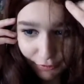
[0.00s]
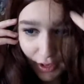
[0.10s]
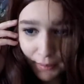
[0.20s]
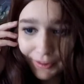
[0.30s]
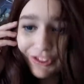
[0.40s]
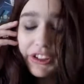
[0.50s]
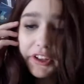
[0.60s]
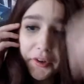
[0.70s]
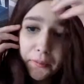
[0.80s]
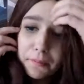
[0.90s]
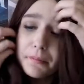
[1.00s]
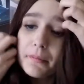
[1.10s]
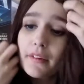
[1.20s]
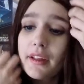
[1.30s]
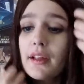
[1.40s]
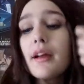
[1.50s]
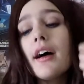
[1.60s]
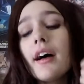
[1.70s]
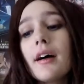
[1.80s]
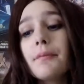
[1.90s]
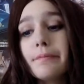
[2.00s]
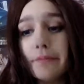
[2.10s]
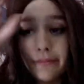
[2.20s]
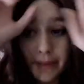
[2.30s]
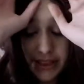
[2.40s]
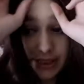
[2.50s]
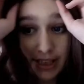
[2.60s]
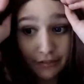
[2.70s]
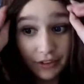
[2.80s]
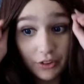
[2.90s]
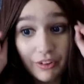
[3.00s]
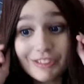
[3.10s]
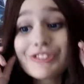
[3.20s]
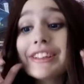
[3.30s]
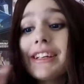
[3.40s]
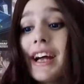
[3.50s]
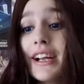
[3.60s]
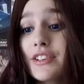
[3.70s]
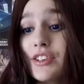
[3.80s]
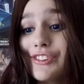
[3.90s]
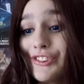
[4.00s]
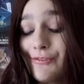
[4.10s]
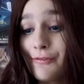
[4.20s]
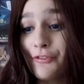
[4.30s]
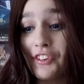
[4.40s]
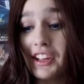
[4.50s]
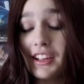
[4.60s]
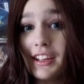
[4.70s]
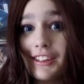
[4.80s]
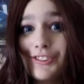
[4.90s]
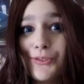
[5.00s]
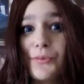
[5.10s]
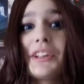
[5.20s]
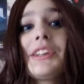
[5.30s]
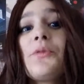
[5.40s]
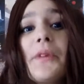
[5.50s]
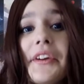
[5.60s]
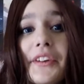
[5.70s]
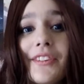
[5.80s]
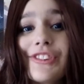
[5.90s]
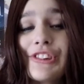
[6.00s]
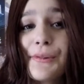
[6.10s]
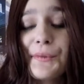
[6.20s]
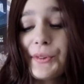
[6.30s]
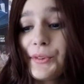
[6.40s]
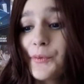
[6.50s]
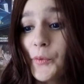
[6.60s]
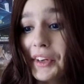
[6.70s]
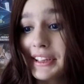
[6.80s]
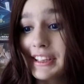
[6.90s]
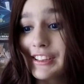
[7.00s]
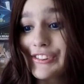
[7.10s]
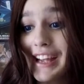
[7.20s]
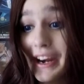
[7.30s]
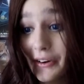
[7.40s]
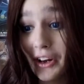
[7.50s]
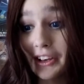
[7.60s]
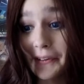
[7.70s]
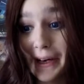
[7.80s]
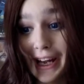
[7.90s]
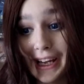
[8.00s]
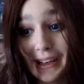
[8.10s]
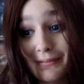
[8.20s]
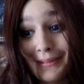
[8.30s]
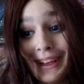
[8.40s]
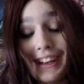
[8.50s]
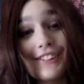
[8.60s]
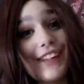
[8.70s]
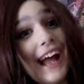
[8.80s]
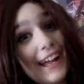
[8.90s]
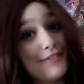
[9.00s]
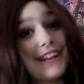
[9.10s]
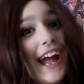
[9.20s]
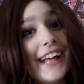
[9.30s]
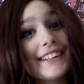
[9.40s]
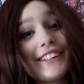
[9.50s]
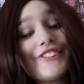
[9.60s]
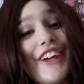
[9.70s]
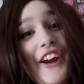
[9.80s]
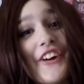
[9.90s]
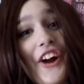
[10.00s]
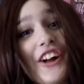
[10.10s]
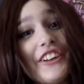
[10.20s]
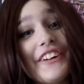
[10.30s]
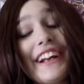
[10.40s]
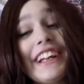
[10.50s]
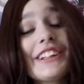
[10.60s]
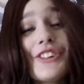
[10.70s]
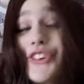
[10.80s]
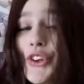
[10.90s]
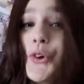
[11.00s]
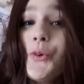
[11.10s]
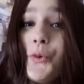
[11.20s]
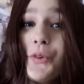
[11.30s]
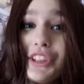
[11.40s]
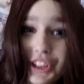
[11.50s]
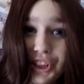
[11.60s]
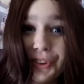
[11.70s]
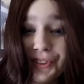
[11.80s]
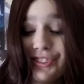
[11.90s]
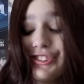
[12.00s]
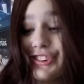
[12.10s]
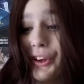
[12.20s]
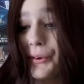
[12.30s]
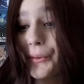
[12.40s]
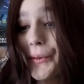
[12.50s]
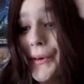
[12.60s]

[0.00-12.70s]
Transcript: fibers here um, but nothing you can see. I just think it's really weird to see me with this hair color again because I haven't had this hair color in two years. So,